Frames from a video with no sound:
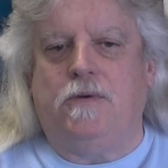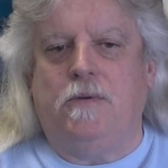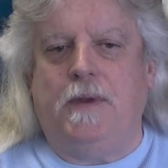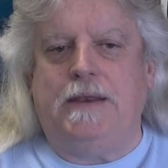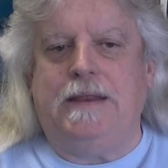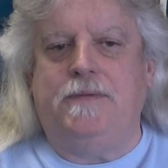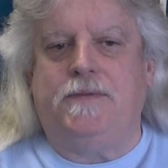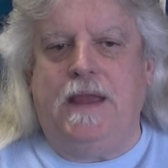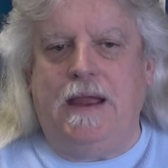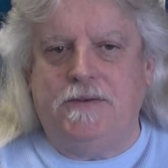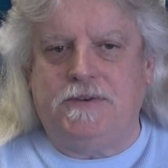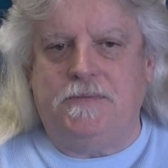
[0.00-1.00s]
drew about
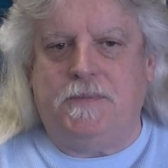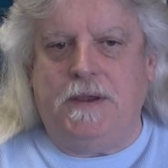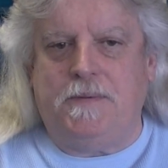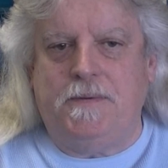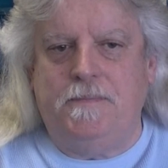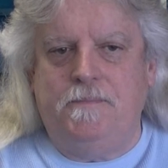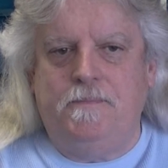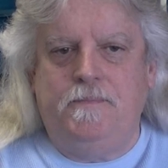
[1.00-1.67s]
10,000 people.